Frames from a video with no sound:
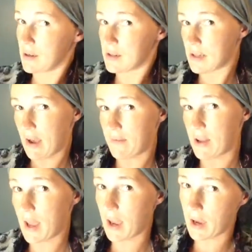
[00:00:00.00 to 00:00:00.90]
just have it
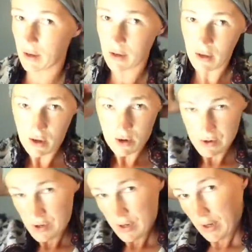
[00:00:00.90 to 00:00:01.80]
hang, or
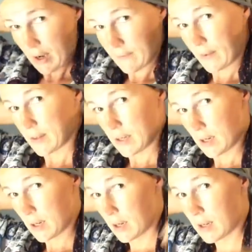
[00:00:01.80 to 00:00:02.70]
you can kind of like
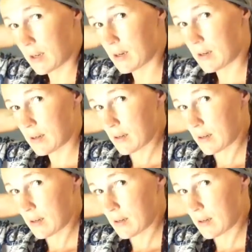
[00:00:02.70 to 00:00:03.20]
tuck it in.